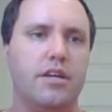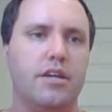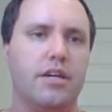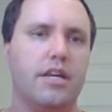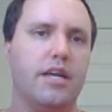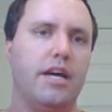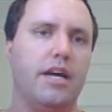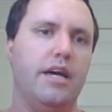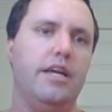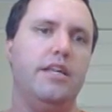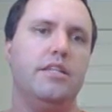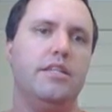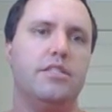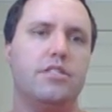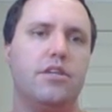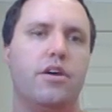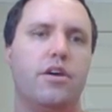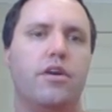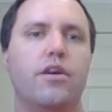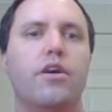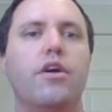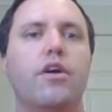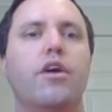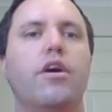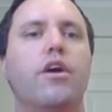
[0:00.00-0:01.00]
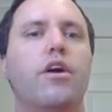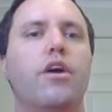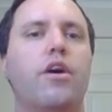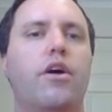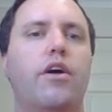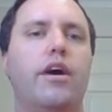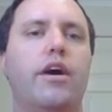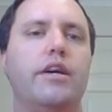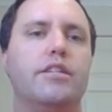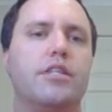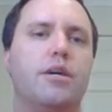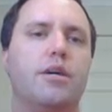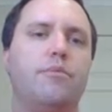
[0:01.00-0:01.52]
Okay, so
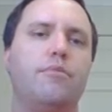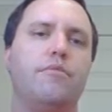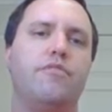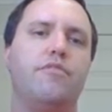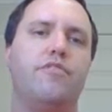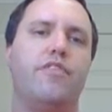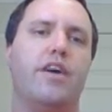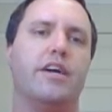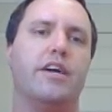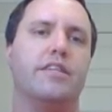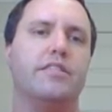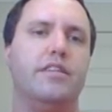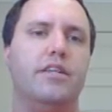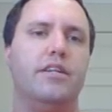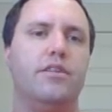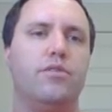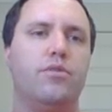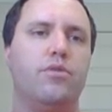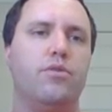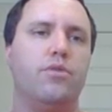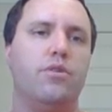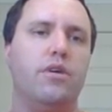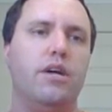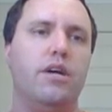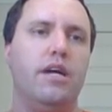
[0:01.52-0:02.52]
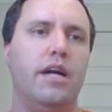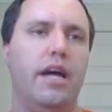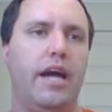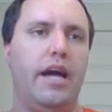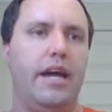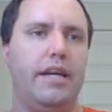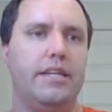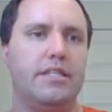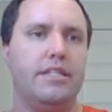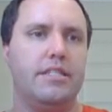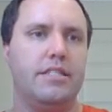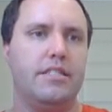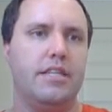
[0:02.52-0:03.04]
highest common factor, or
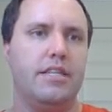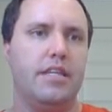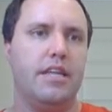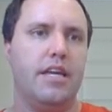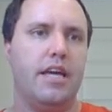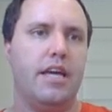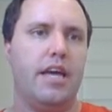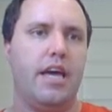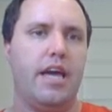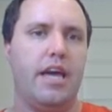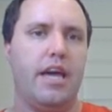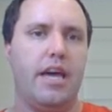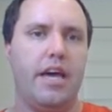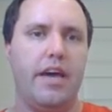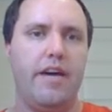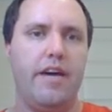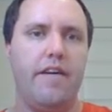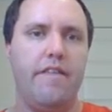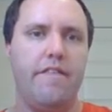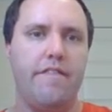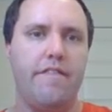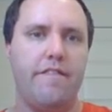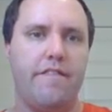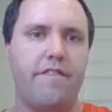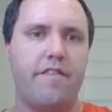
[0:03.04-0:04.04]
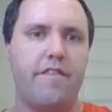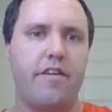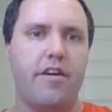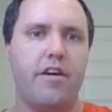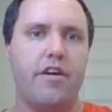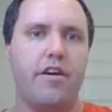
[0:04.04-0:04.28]
HCF,